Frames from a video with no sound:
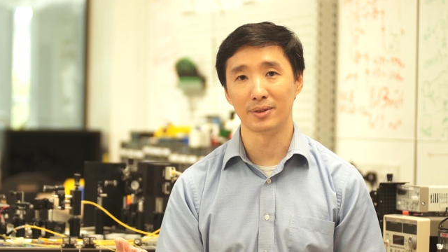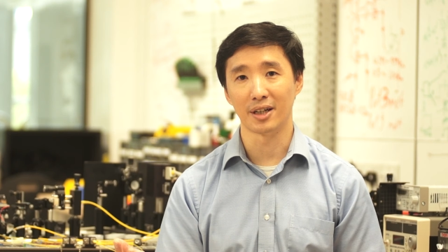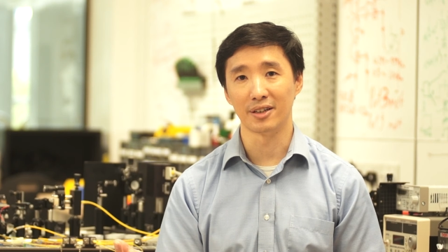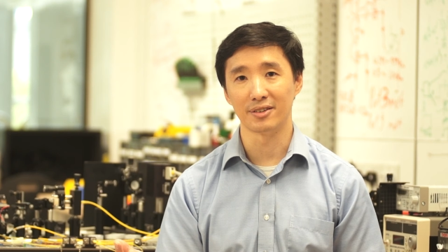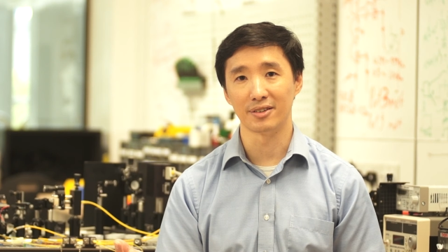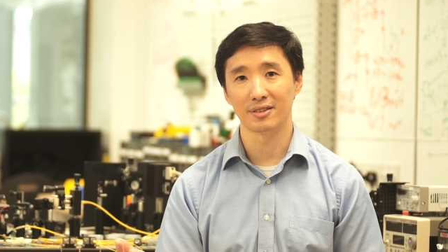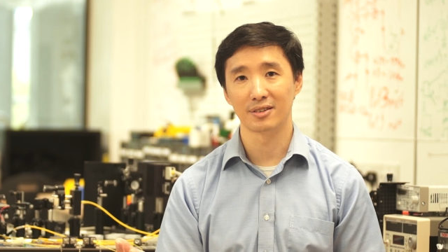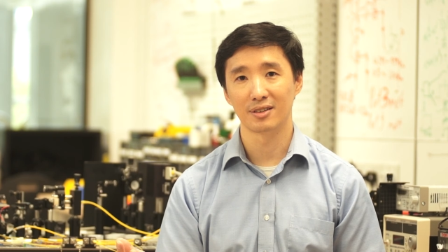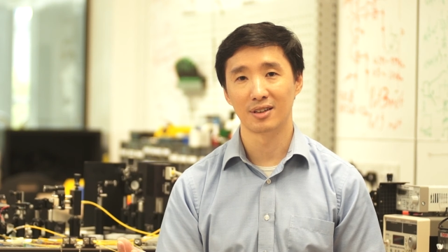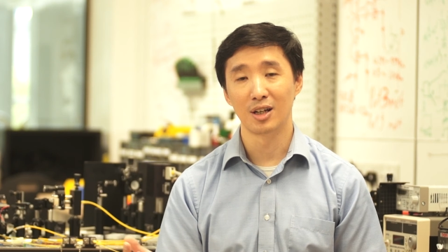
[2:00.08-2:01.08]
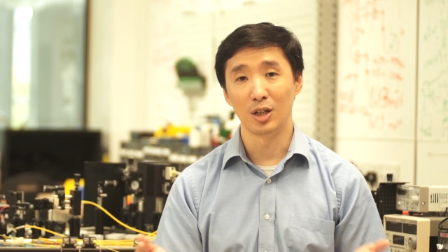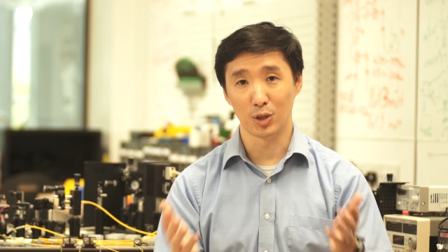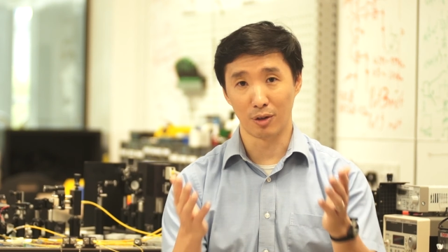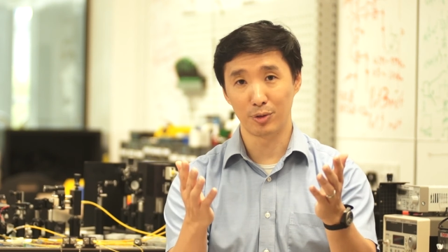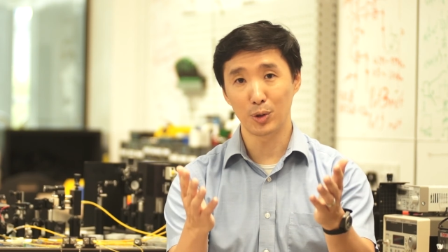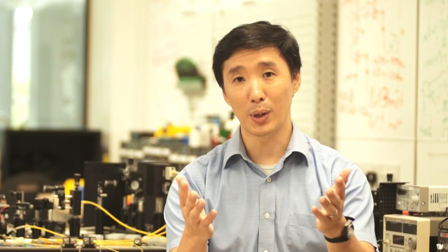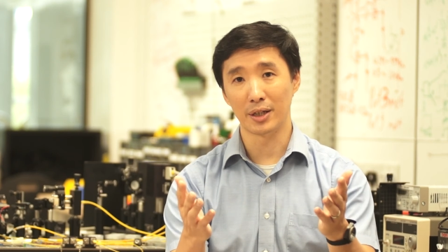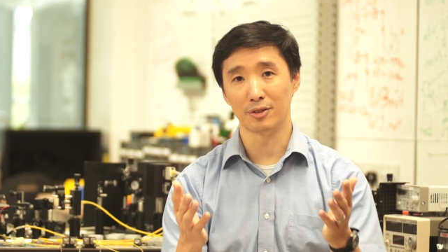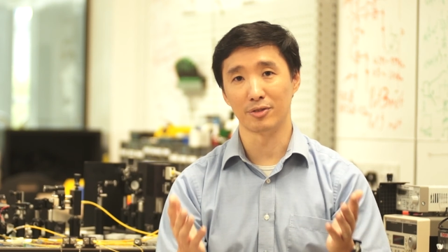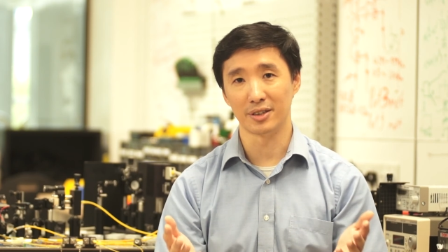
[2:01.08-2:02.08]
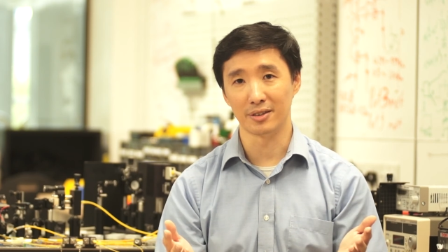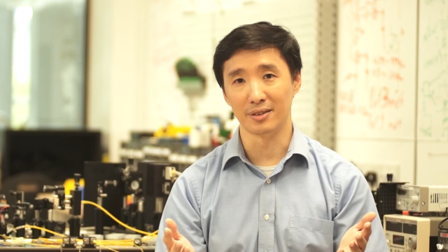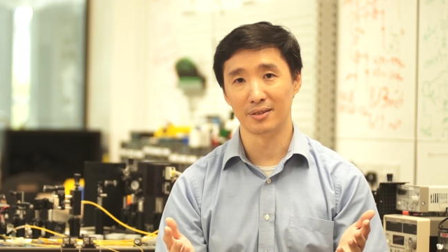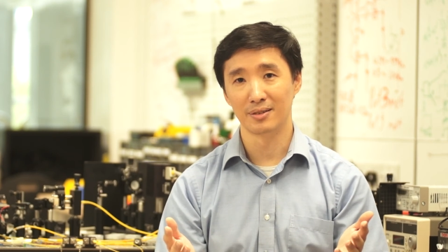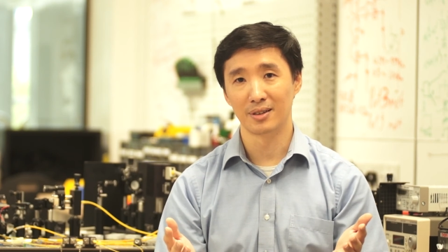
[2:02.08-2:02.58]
scientists. So if you are interested,